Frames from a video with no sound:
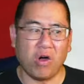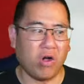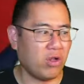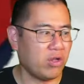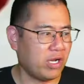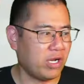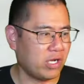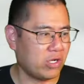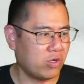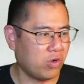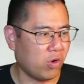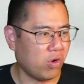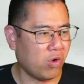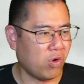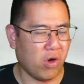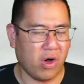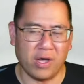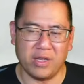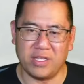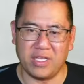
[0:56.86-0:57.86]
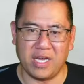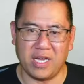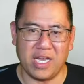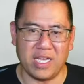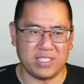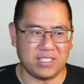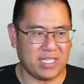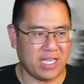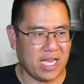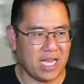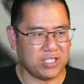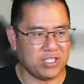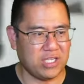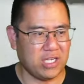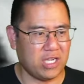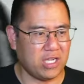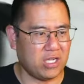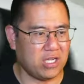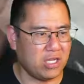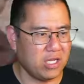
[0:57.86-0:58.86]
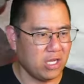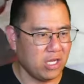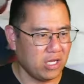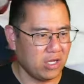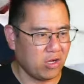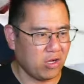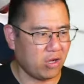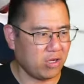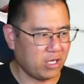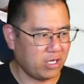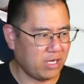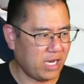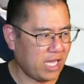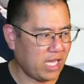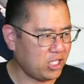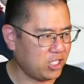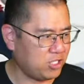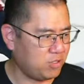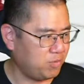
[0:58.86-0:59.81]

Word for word: call a goal on the ice. They actually called a Nate